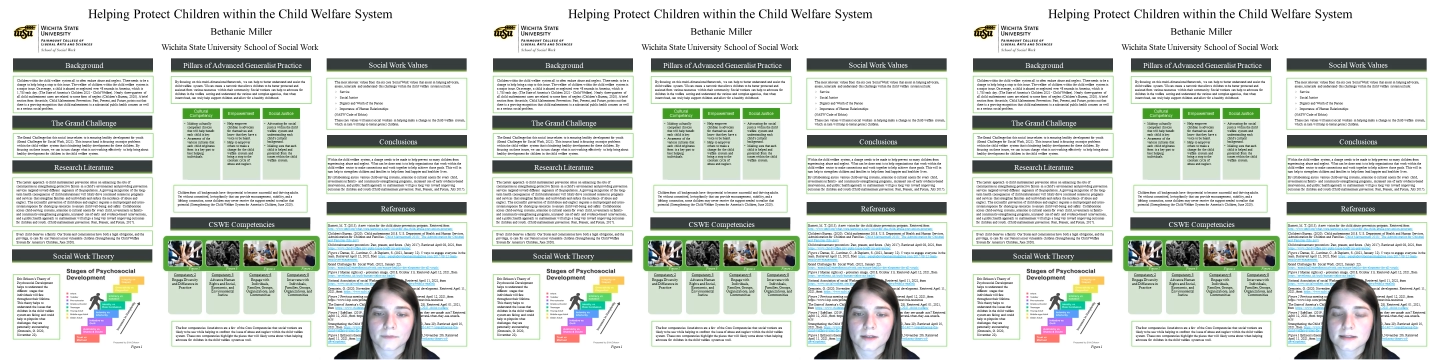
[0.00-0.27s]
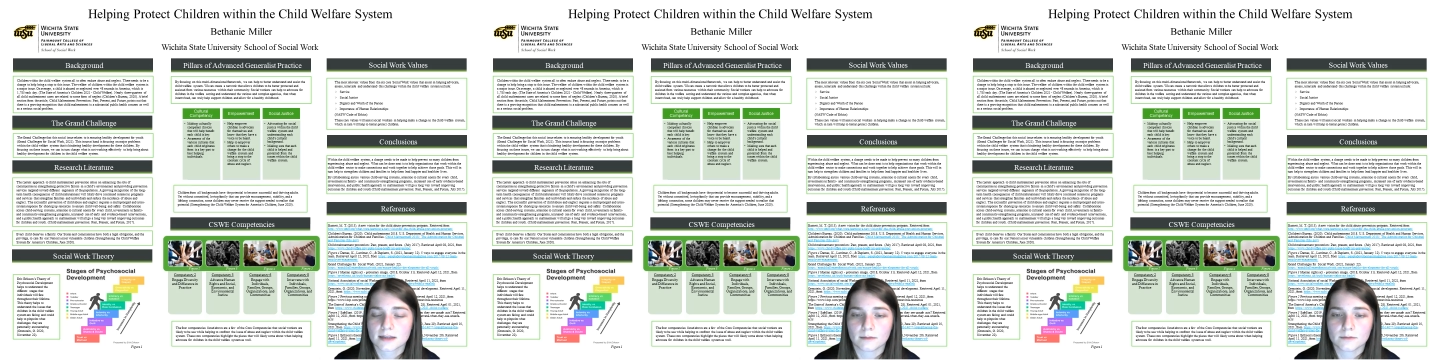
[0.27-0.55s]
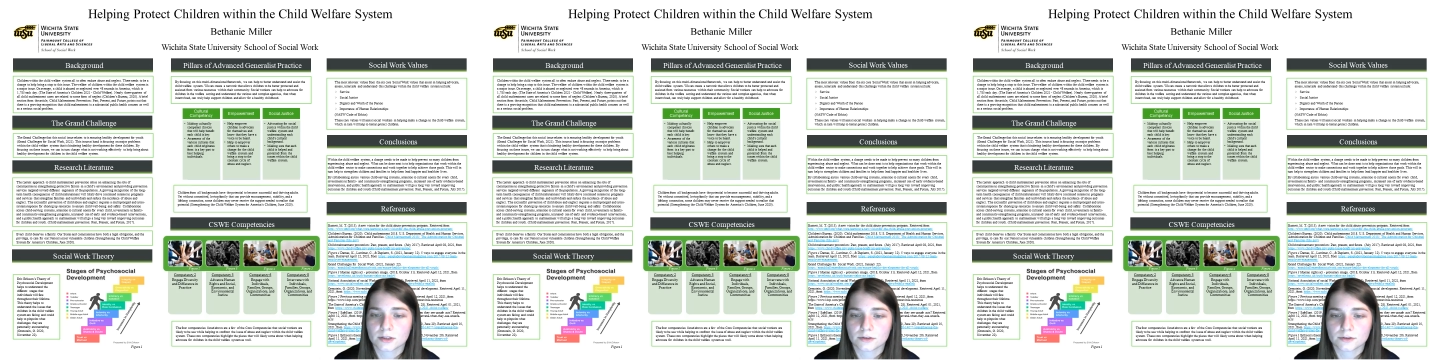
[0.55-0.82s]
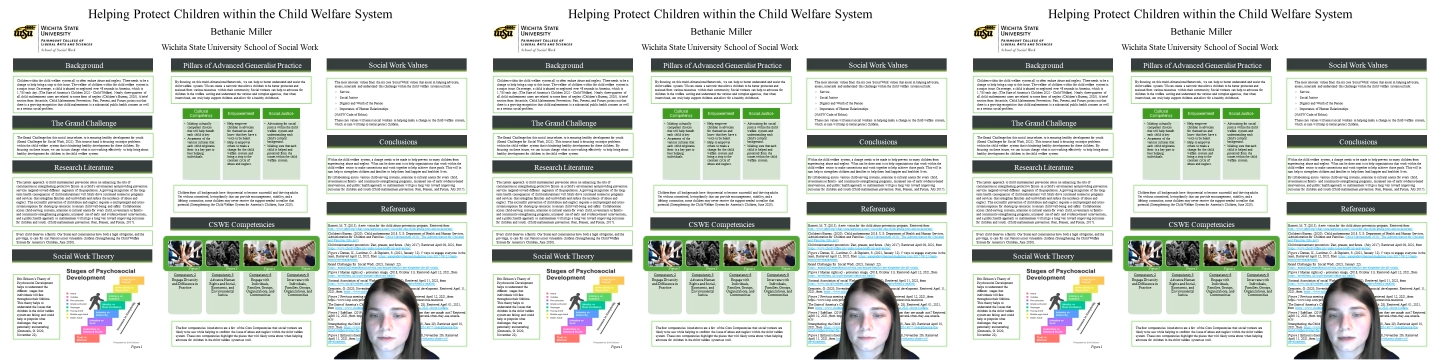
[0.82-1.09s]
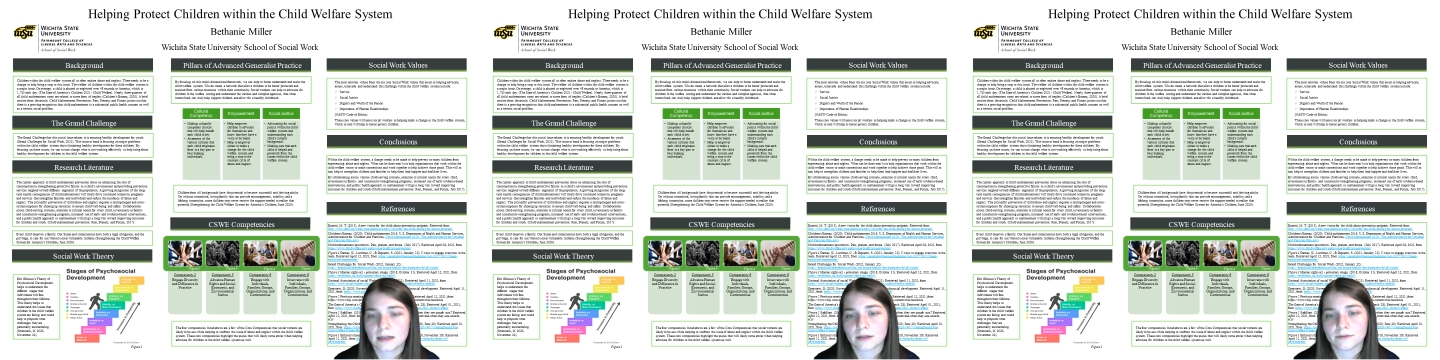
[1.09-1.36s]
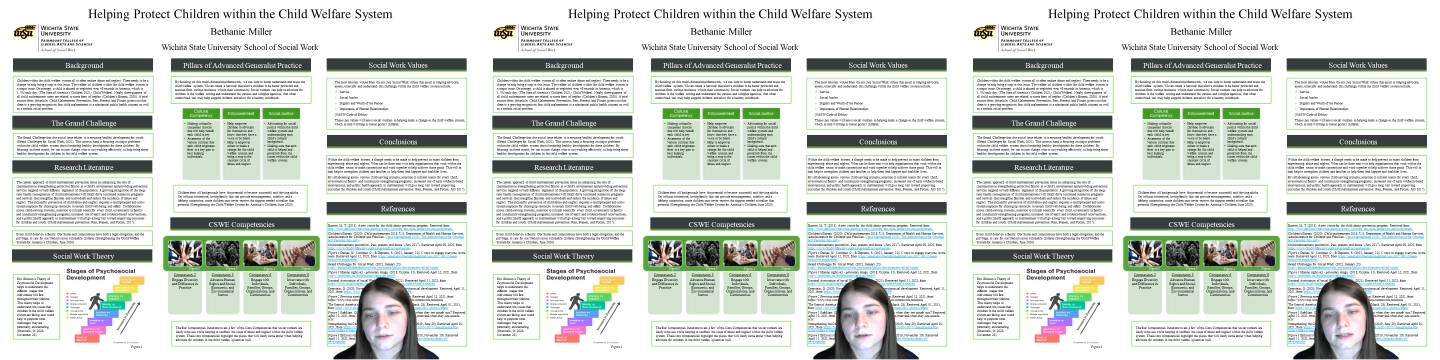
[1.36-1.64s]
Some children may
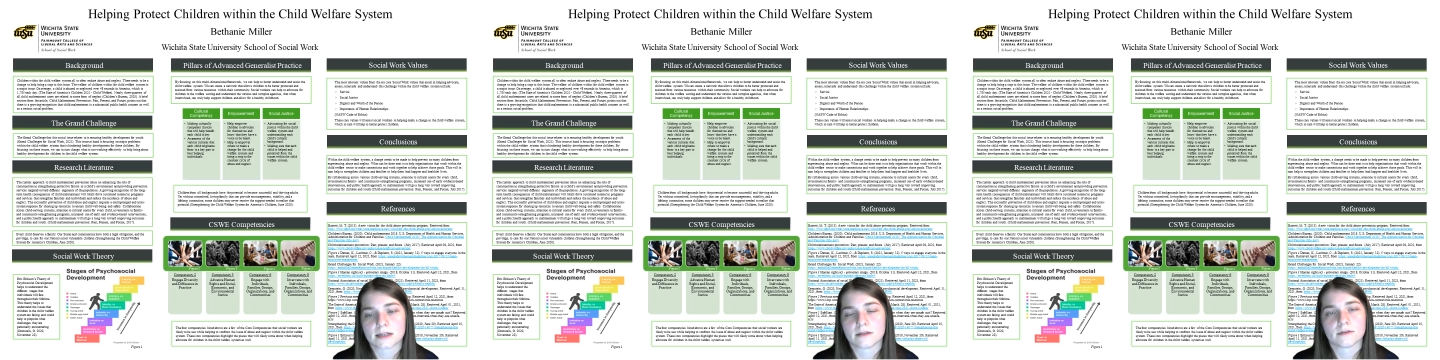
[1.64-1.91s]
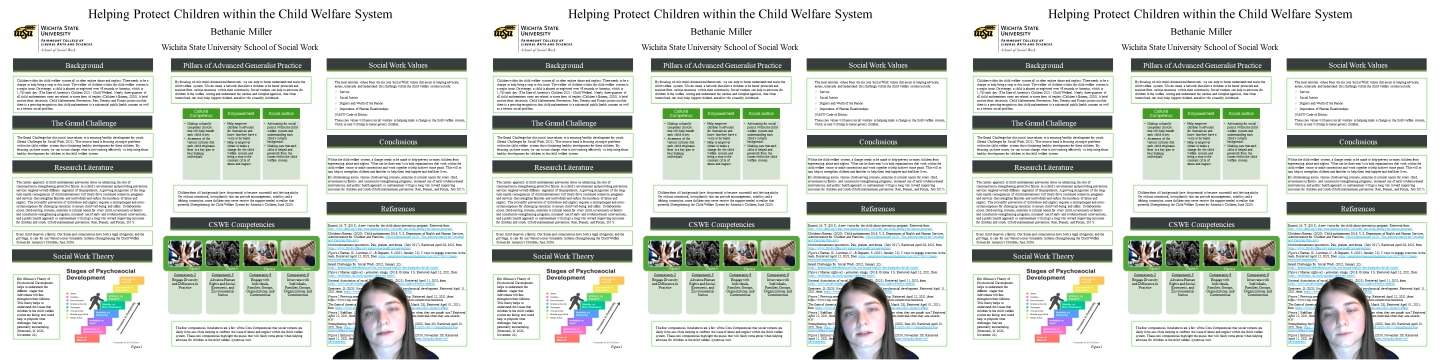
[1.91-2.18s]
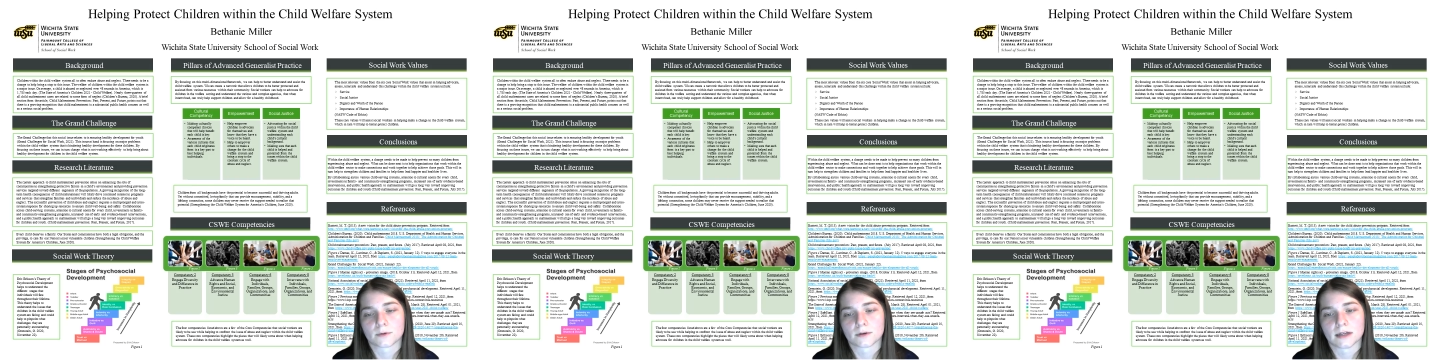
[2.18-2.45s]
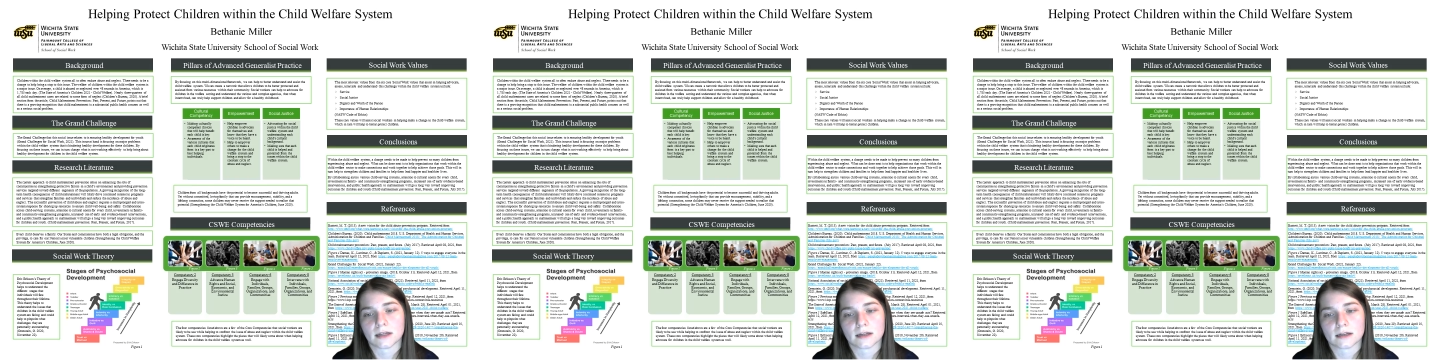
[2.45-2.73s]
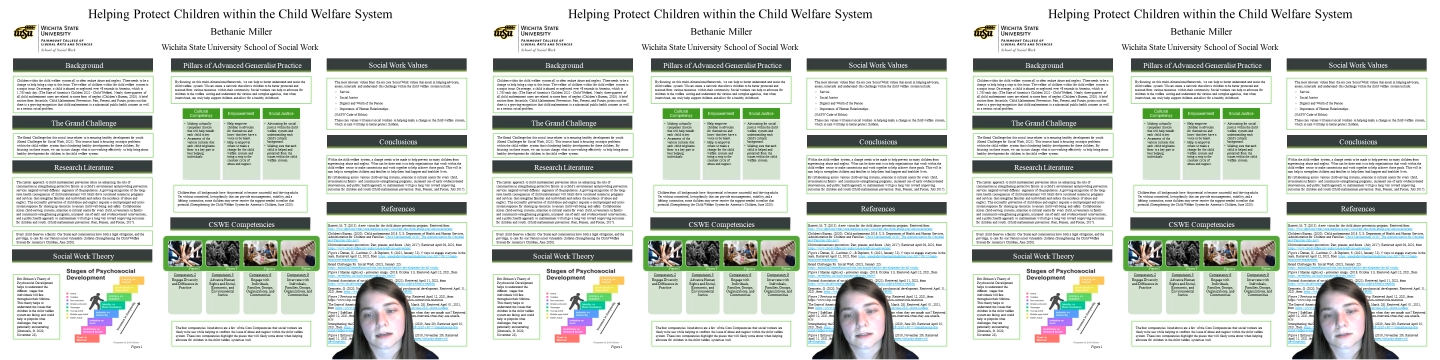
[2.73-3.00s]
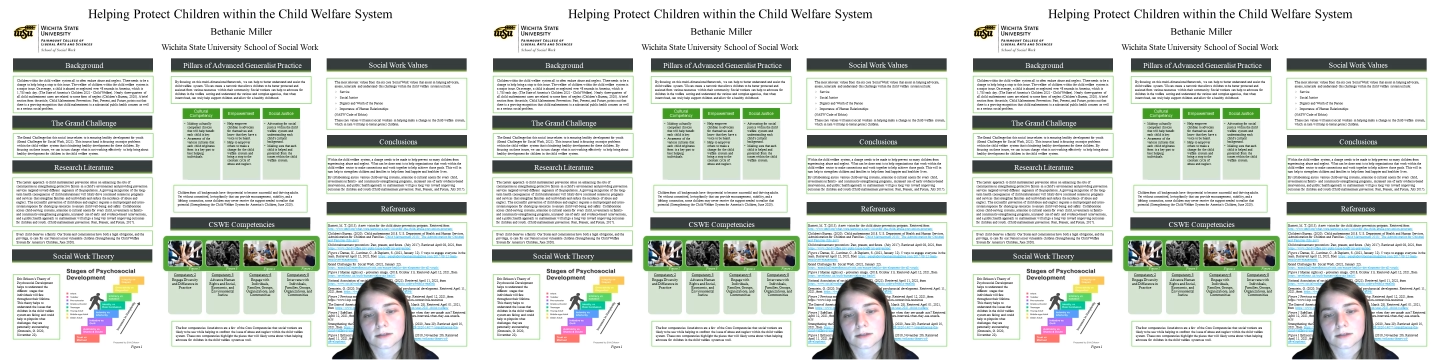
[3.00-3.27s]
never receive the support needed
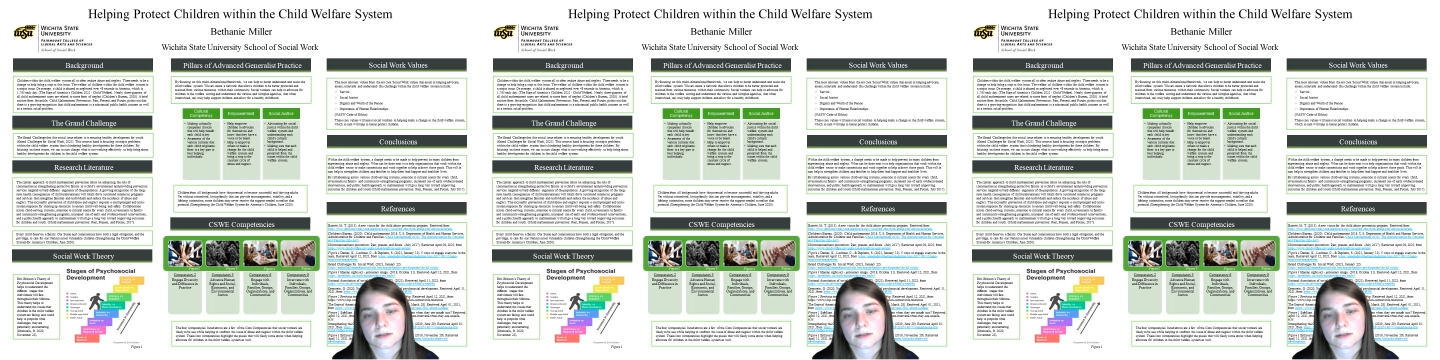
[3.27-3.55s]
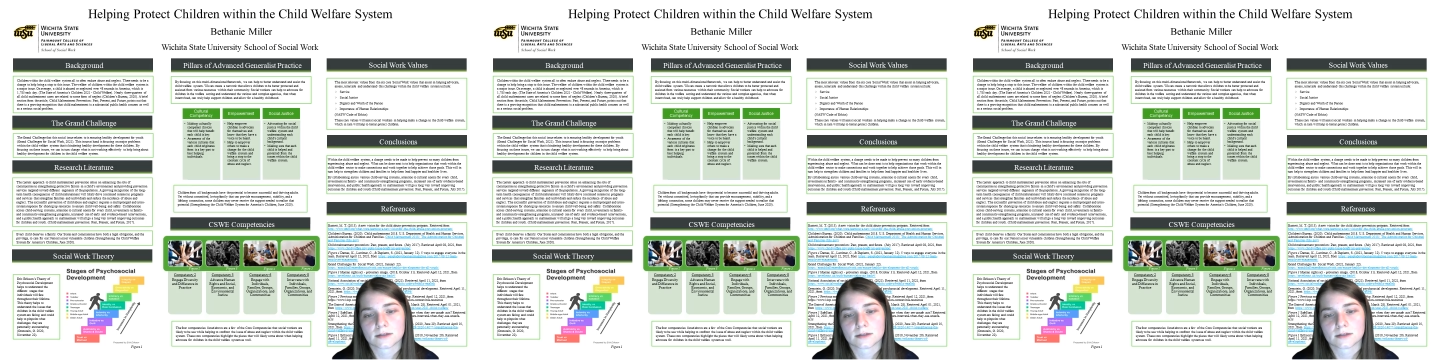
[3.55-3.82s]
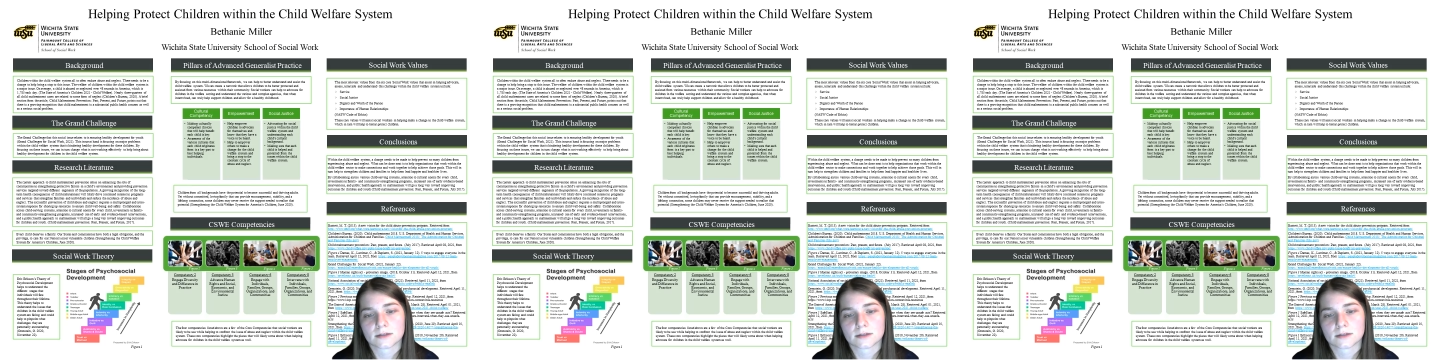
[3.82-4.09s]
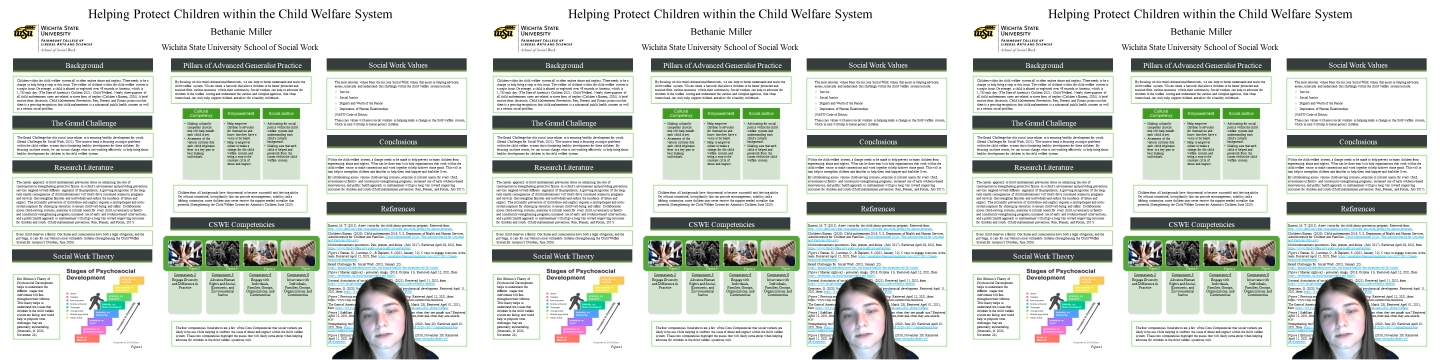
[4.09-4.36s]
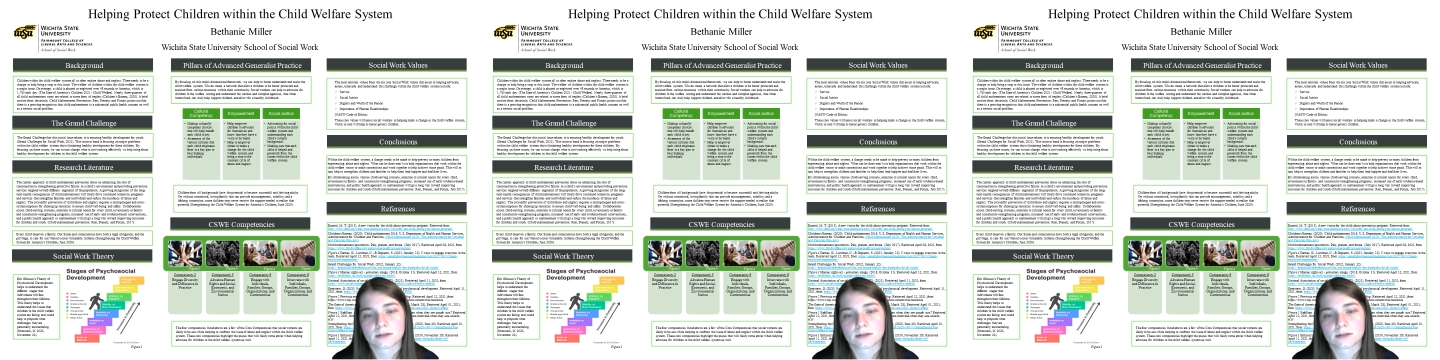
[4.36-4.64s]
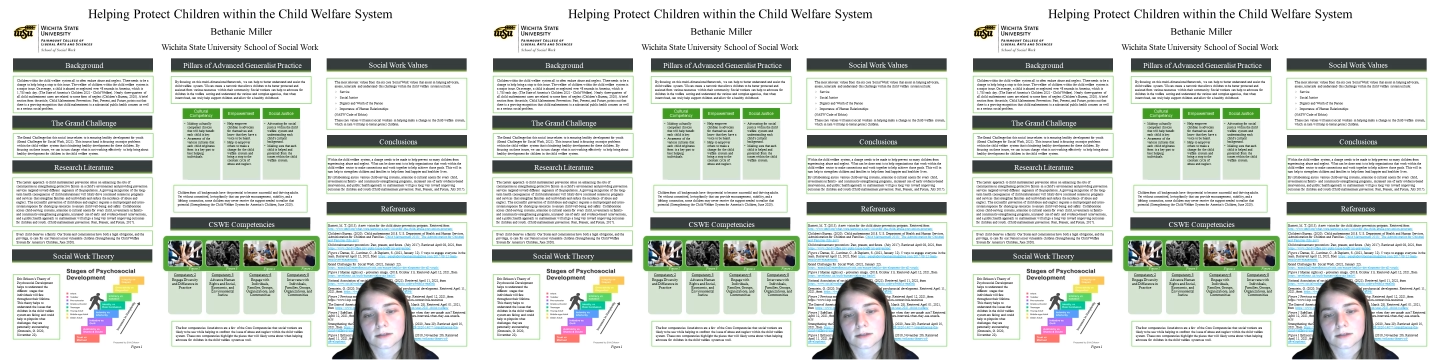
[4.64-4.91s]
to realize that potential in
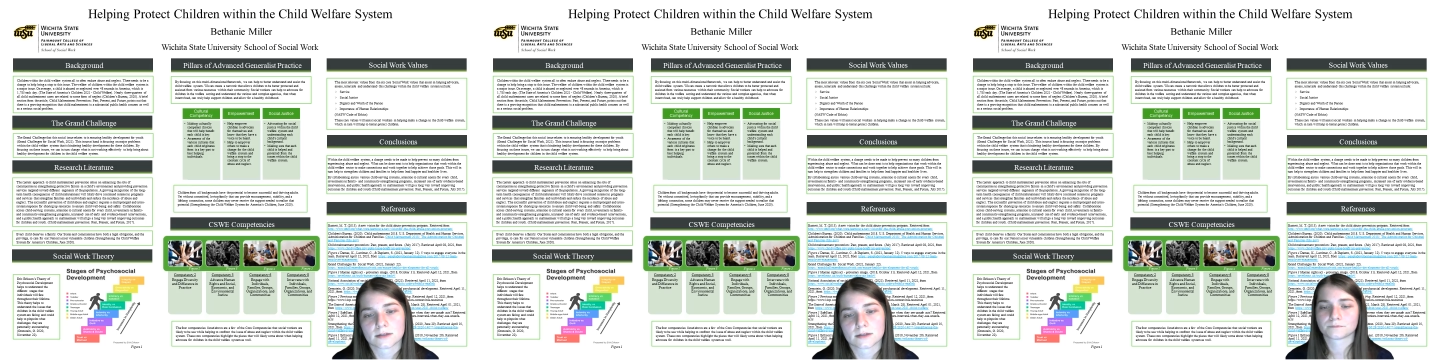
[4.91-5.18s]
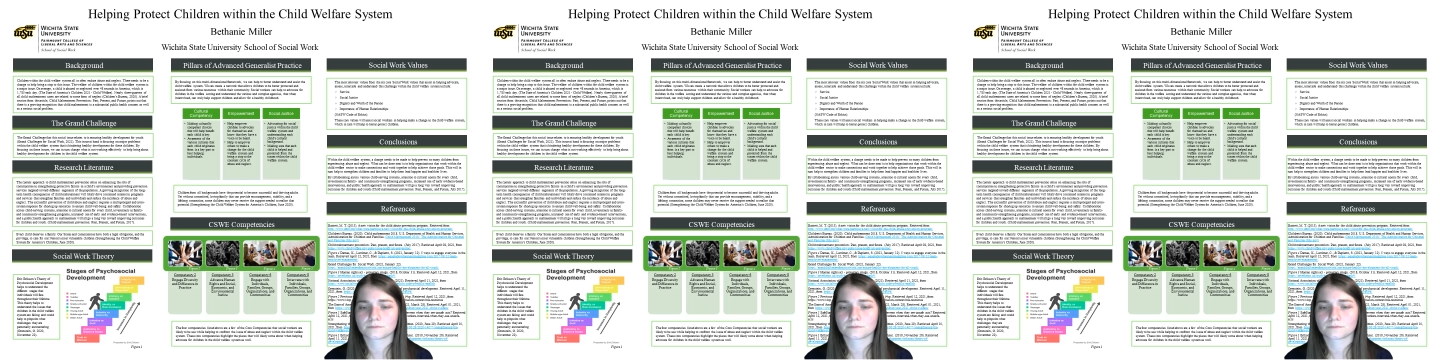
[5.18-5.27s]
themselves.